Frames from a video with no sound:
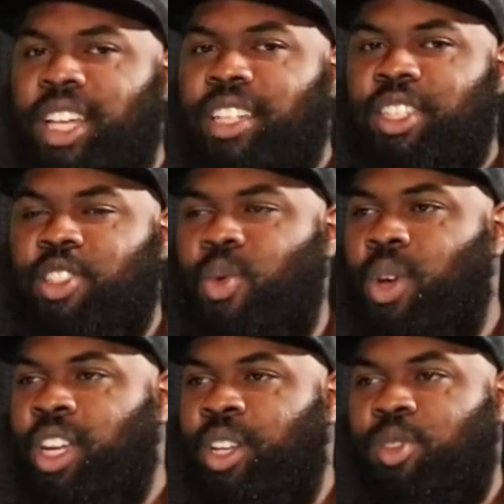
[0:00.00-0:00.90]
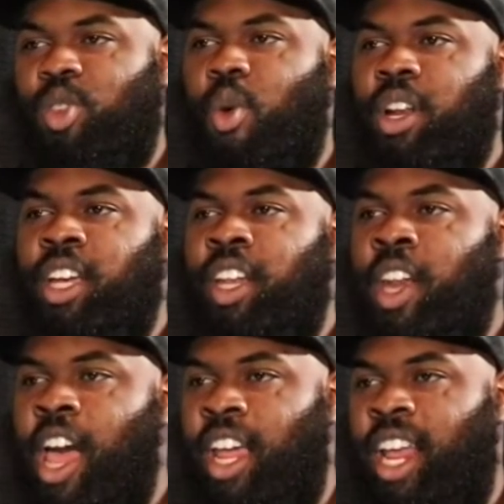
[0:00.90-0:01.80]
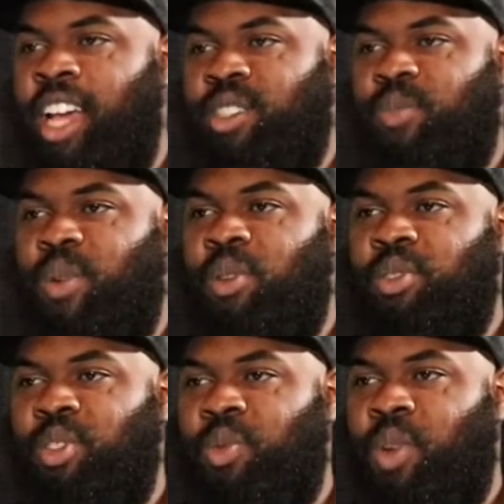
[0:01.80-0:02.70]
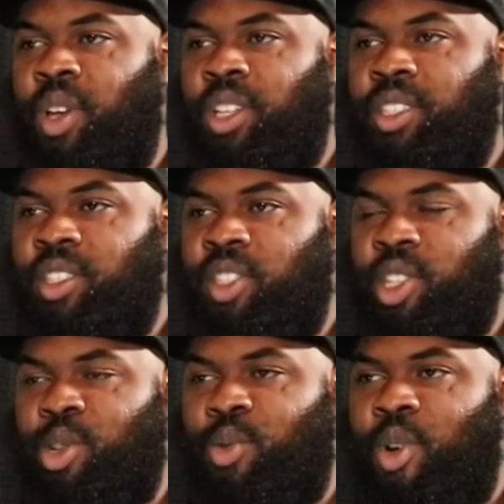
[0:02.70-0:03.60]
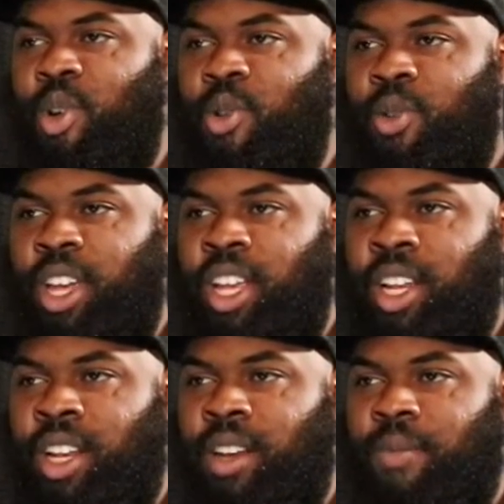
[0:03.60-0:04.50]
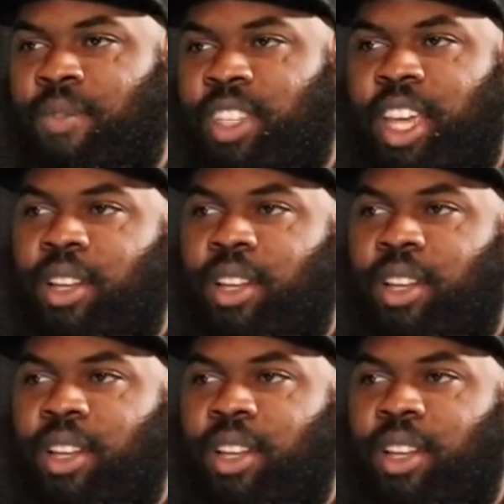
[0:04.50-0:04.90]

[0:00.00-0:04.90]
a 20-20 a night as opposed to a 0-10